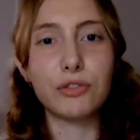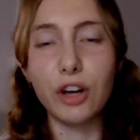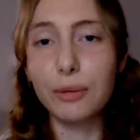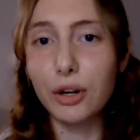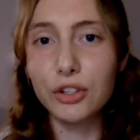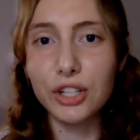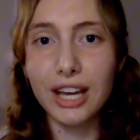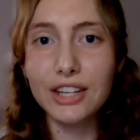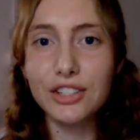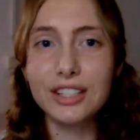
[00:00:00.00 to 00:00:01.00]
verb
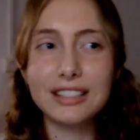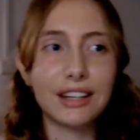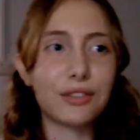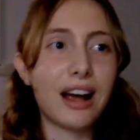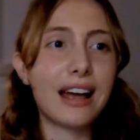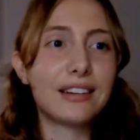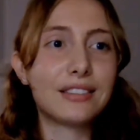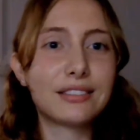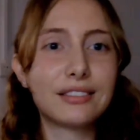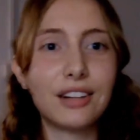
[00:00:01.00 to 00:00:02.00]
conjugations like
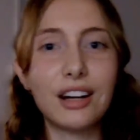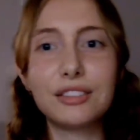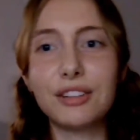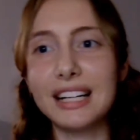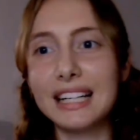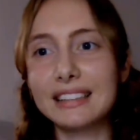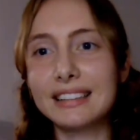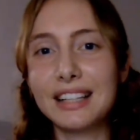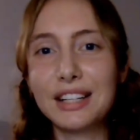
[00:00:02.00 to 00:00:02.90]
ran, run, running.